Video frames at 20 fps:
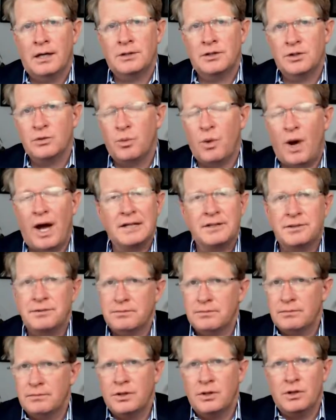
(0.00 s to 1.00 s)
Just
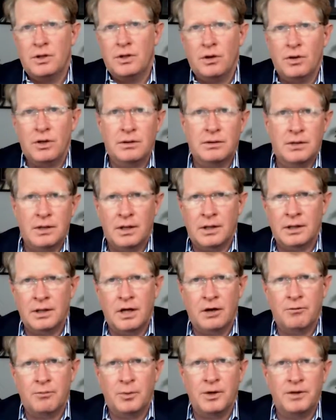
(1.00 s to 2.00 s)
watch. You can go to
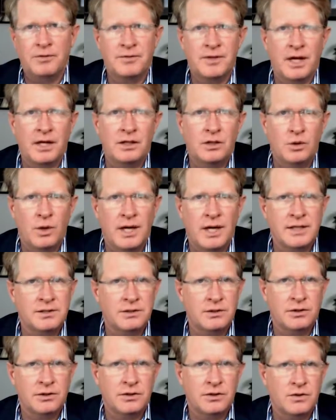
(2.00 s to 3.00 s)
govbrief.us
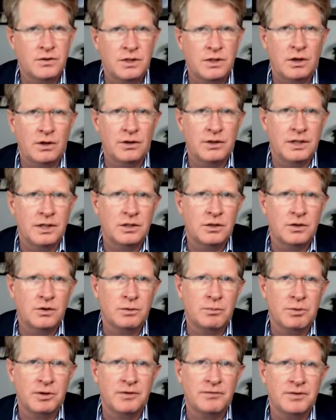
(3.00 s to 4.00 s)
and you can all the
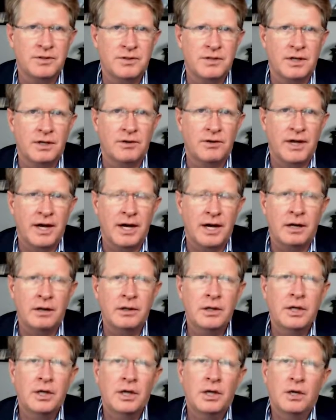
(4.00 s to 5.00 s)
industry briefings that are
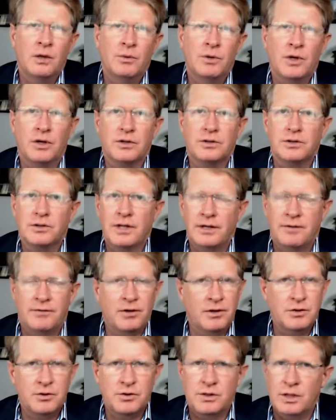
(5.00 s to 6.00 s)
there. We also, if
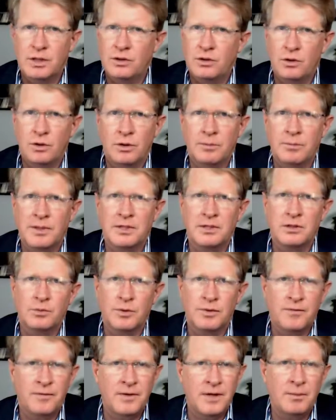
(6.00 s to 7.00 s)
you're interested in doing business
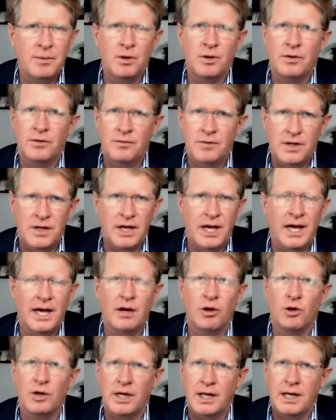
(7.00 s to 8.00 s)
with FEMA or the
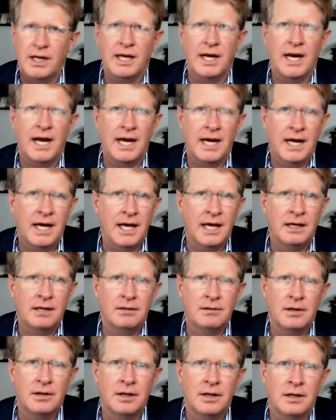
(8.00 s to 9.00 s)
VA or getting an 8A,
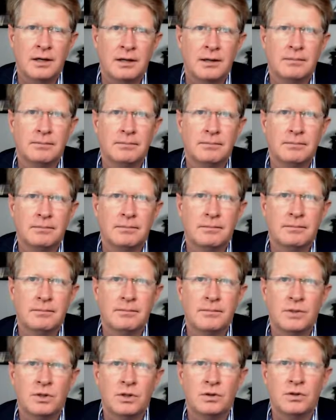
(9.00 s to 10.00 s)

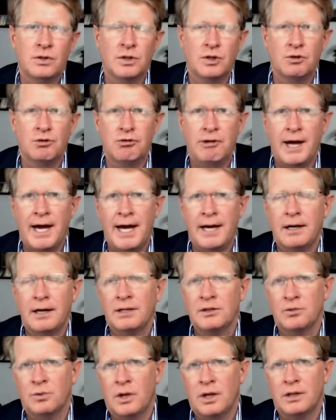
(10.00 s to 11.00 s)
you can do that,
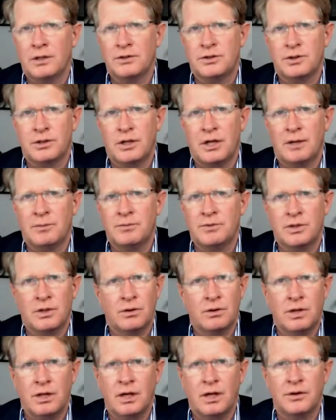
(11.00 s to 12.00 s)
as well as your hub
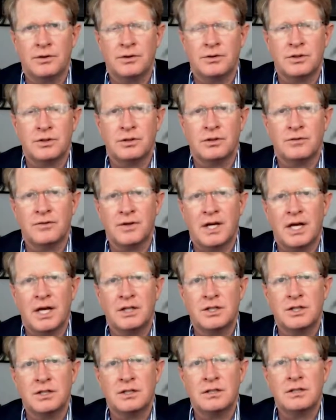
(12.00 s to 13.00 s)
zone and other
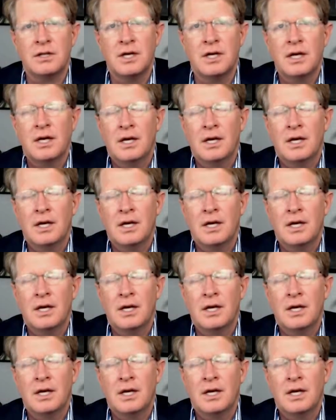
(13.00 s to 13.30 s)
certifications.